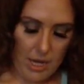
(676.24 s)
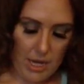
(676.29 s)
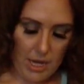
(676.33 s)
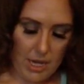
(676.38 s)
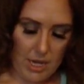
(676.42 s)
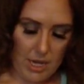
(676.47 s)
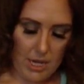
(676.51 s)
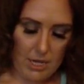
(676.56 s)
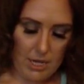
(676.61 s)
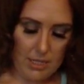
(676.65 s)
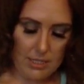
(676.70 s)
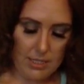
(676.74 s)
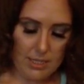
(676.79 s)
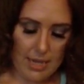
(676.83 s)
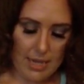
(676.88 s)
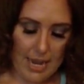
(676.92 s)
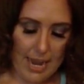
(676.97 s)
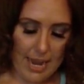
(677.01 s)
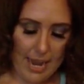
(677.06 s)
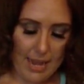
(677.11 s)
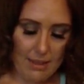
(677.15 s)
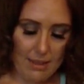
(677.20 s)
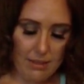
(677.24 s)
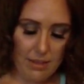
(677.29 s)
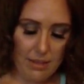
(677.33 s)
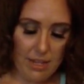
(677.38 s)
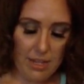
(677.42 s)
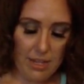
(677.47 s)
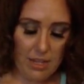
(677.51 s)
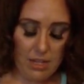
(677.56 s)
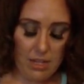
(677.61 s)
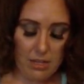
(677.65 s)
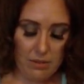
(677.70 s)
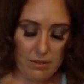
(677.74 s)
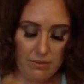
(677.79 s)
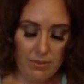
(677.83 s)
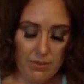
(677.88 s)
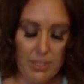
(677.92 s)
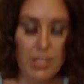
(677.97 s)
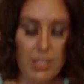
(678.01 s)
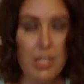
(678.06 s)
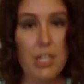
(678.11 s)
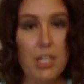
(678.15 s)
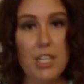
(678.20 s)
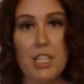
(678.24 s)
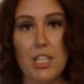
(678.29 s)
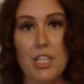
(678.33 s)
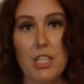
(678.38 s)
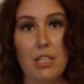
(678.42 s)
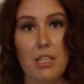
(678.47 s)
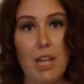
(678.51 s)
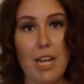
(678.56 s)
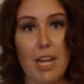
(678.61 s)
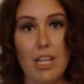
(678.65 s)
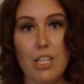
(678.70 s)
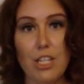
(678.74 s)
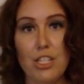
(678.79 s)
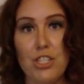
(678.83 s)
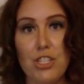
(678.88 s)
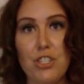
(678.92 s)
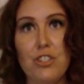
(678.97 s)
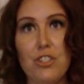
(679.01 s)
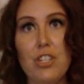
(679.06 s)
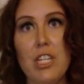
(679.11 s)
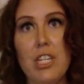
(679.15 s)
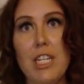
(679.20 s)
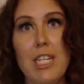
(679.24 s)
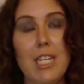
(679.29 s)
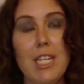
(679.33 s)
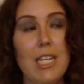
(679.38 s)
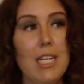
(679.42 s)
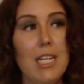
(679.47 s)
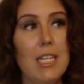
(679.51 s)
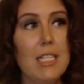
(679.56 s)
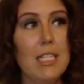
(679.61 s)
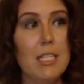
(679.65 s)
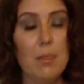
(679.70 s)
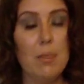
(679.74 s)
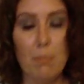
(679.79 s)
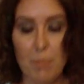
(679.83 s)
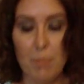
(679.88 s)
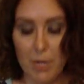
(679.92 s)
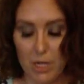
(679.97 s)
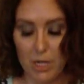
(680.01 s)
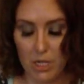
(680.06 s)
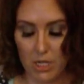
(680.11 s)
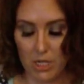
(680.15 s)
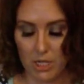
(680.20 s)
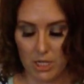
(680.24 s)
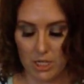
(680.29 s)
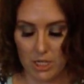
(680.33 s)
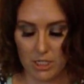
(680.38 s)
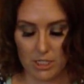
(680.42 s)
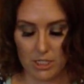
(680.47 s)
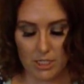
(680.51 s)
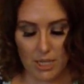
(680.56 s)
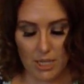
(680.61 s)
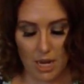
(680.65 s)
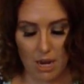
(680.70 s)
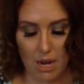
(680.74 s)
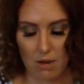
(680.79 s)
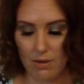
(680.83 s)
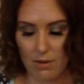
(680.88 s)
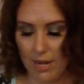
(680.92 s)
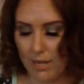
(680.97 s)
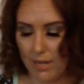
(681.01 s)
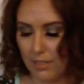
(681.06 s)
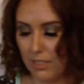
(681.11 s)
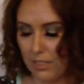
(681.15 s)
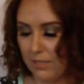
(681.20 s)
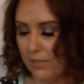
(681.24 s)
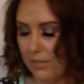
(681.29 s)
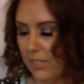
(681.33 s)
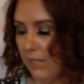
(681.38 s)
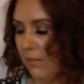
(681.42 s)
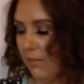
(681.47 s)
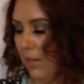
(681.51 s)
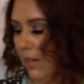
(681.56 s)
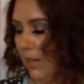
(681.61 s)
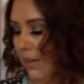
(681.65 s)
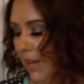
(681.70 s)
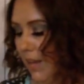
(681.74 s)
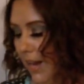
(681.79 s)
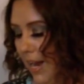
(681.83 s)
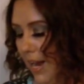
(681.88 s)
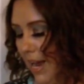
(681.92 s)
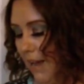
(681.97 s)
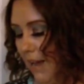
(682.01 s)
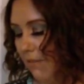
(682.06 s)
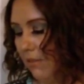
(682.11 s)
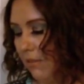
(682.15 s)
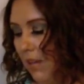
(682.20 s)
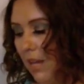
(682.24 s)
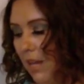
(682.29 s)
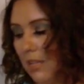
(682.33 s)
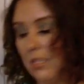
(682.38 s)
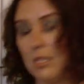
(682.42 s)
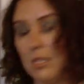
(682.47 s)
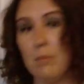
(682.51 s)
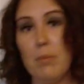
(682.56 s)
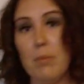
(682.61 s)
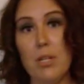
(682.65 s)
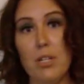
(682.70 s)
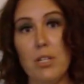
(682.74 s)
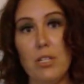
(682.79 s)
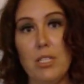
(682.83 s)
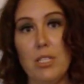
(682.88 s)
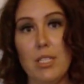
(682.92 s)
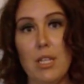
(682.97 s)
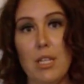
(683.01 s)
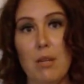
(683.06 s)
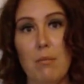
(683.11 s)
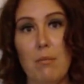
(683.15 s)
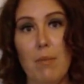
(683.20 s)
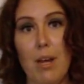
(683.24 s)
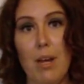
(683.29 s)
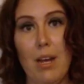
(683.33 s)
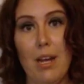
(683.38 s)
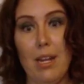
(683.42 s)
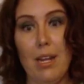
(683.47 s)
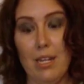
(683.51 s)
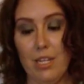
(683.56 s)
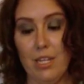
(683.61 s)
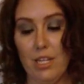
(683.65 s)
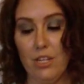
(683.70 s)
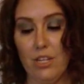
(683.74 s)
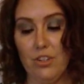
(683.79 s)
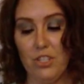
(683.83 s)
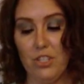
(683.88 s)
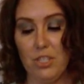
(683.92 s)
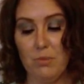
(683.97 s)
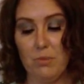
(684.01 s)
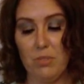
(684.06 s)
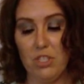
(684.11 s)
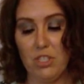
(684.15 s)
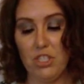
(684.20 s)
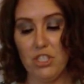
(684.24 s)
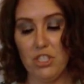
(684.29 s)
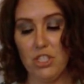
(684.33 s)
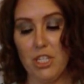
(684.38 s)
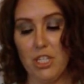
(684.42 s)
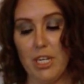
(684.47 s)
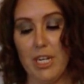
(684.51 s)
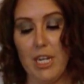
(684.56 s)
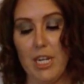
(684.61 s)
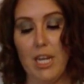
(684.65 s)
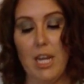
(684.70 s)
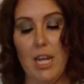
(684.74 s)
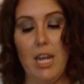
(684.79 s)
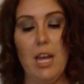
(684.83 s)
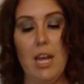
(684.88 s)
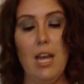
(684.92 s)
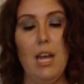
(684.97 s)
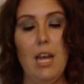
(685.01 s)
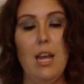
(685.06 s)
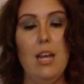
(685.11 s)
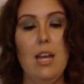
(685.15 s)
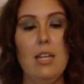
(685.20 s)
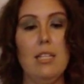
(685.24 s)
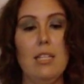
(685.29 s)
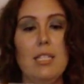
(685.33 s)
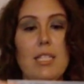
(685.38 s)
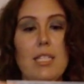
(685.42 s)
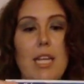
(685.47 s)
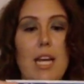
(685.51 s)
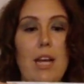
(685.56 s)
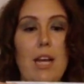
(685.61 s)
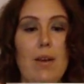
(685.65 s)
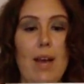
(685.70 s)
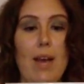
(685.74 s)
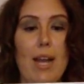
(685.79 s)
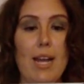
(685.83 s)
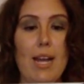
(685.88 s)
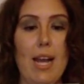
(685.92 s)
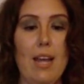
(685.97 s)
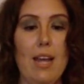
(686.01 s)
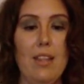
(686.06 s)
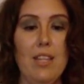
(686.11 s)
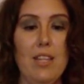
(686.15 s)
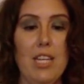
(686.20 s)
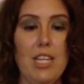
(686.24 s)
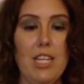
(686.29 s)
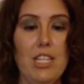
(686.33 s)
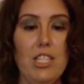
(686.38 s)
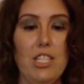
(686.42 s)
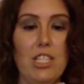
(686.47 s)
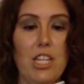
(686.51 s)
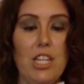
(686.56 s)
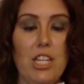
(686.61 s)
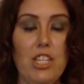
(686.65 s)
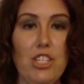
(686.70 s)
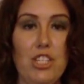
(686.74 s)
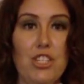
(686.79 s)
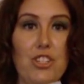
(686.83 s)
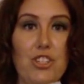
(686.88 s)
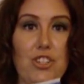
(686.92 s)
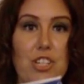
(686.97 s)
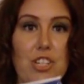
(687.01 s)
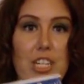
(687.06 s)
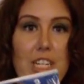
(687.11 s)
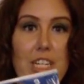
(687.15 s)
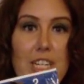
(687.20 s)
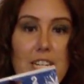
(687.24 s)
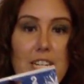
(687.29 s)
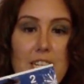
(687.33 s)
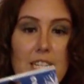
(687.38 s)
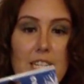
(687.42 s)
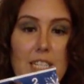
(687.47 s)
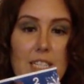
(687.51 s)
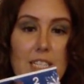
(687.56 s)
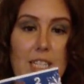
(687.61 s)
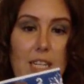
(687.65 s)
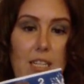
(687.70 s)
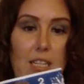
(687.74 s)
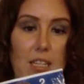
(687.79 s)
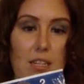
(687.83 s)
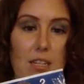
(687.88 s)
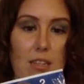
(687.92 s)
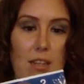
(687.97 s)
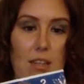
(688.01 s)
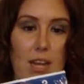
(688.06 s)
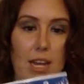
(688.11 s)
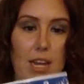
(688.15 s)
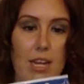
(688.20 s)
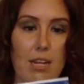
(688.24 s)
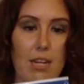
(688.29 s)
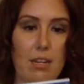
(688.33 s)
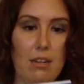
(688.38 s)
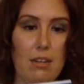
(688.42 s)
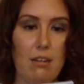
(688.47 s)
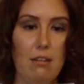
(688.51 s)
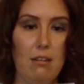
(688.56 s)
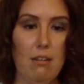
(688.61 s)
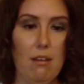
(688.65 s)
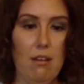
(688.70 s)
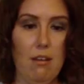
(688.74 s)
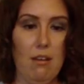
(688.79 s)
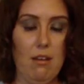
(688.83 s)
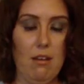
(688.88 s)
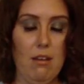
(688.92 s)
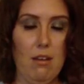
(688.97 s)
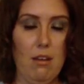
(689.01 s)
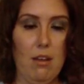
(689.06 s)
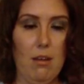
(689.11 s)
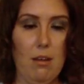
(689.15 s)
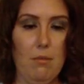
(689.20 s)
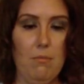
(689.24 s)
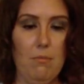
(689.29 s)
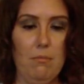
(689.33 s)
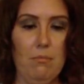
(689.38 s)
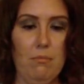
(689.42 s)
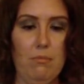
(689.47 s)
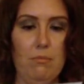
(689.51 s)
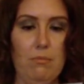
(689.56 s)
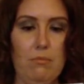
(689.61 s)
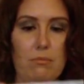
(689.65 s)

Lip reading: And I love like trees, birds, all kinds of stuff like that. I have lots of birds on my Christmas tree. So I got these trees. They look like kind